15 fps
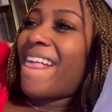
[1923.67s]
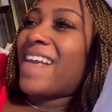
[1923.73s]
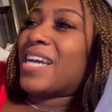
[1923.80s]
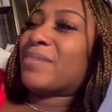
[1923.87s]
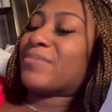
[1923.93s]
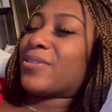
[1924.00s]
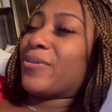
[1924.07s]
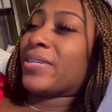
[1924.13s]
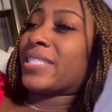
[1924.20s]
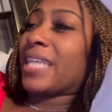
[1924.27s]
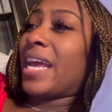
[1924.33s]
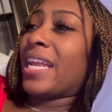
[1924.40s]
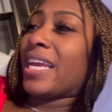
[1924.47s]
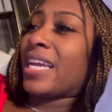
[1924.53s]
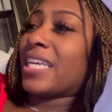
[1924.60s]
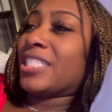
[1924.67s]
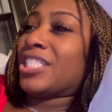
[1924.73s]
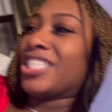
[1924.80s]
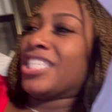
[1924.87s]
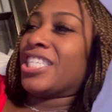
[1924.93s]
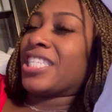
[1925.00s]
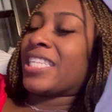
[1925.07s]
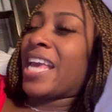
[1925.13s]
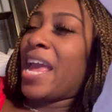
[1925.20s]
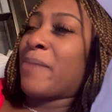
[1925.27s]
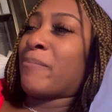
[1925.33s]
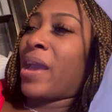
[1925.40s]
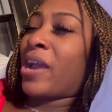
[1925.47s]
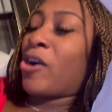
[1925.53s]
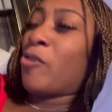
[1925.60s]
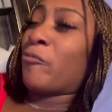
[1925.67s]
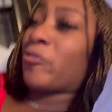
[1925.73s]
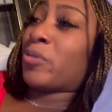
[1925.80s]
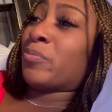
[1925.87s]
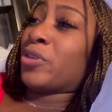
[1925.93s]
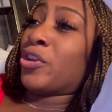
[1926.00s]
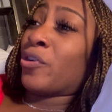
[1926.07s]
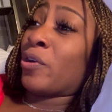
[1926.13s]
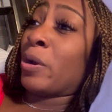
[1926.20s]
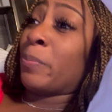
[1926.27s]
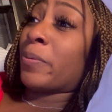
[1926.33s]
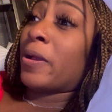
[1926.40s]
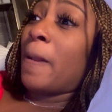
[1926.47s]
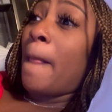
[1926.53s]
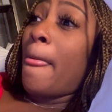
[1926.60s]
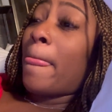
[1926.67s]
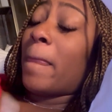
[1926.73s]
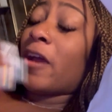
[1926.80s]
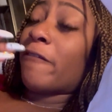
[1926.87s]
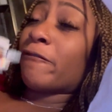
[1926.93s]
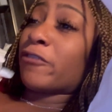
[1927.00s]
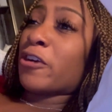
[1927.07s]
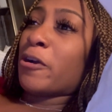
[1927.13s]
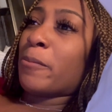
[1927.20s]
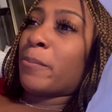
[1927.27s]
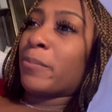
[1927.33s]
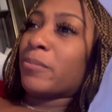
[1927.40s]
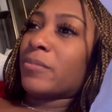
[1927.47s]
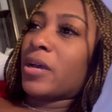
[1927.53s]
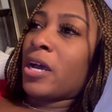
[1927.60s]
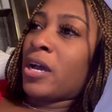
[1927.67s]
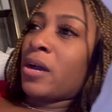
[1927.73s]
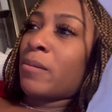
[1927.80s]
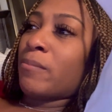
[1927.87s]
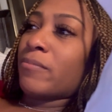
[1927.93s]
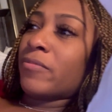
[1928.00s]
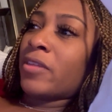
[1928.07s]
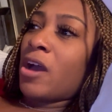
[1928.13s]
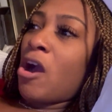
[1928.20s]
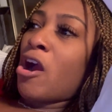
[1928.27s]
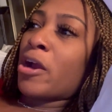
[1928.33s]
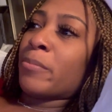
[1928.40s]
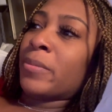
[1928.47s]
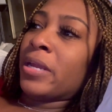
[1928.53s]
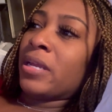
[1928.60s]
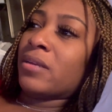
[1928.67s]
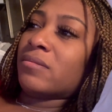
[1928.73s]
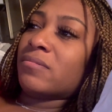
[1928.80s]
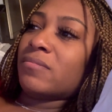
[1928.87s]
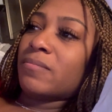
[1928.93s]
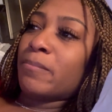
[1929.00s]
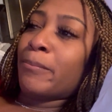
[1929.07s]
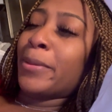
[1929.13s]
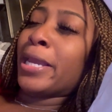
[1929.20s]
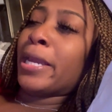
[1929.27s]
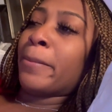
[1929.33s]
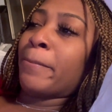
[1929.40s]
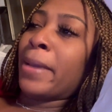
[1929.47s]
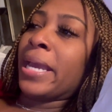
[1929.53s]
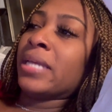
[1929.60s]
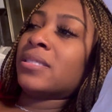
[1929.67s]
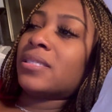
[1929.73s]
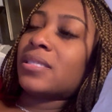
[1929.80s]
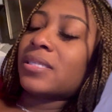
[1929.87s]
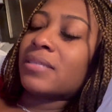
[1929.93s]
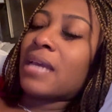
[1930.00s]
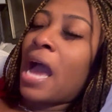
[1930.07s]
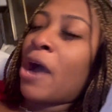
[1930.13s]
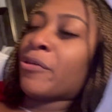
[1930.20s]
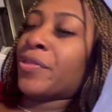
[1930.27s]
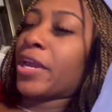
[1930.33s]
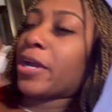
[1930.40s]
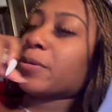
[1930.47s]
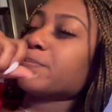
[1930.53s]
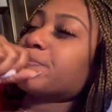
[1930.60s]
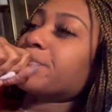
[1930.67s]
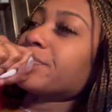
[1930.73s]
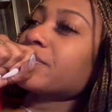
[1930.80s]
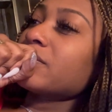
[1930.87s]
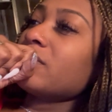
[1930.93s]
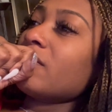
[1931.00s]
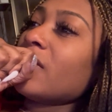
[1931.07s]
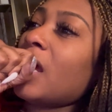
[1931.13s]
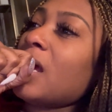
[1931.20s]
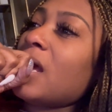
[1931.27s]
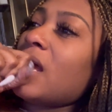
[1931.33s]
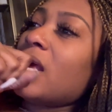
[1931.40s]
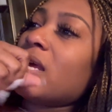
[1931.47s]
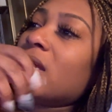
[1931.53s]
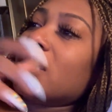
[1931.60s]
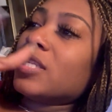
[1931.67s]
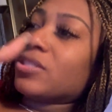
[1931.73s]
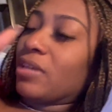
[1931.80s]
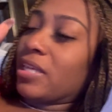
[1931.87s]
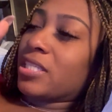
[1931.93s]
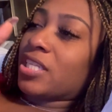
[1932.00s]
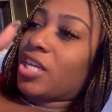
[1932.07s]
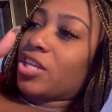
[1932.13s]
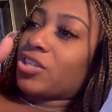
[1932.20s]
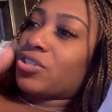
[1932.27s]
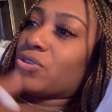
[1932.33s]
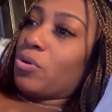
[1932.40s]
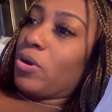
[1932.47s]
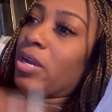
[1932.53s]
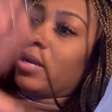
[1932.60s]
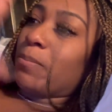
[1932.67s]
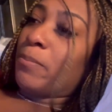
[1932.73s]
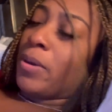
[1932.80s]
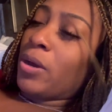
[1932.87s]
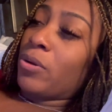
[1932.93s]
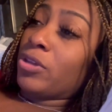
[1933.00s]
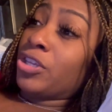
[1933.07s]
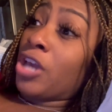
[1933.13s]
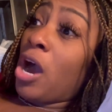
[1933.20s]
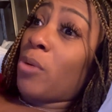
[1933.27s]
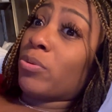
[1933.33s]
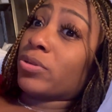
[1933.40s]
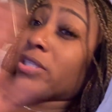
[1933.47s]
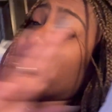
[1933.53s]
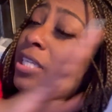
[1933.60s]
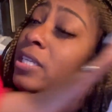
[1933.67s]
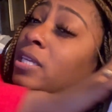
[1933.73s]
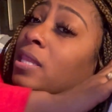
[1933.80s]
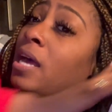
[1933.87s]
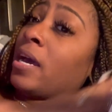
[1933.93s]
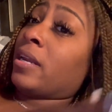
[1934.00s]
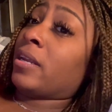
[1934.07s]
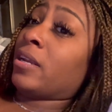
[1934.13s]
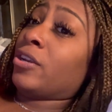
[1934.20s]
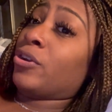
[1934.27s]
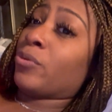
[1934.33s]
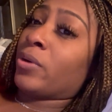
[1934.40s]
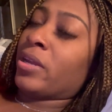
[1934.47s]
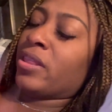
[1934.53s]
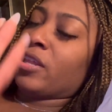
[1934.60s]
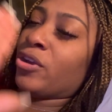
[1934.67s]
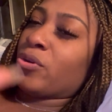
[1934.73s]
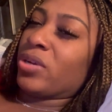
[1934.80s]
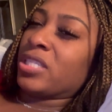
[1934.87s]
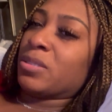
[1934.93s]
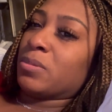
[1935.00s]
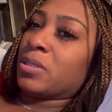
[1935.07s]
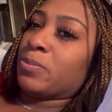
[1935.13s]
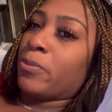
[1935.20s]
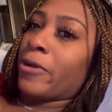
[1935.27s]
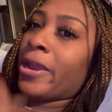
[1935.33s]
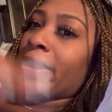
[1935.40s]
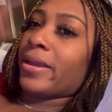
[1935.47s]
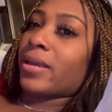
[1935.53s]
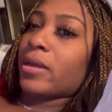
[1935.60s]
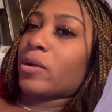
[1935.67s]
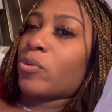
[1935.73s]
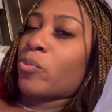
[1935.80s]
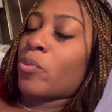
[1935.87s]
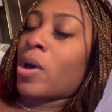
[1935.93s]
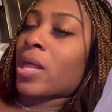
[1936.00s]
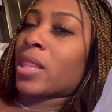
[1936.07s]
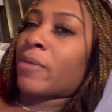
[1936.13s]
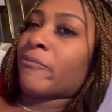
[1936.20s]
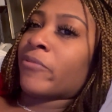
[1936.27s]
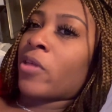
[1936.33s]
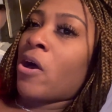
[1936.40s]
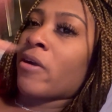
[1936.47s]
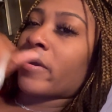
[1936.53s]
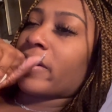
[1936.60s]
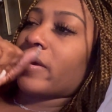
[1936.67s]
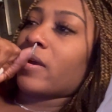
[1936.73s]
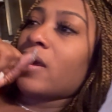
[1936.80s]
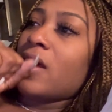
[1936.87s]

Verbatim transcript: I'm so excited because she just came back home from Europe, from the Army, being based out there. So that's another story. But y'all will see Yolanda during the Christmas break while I'm vlogging.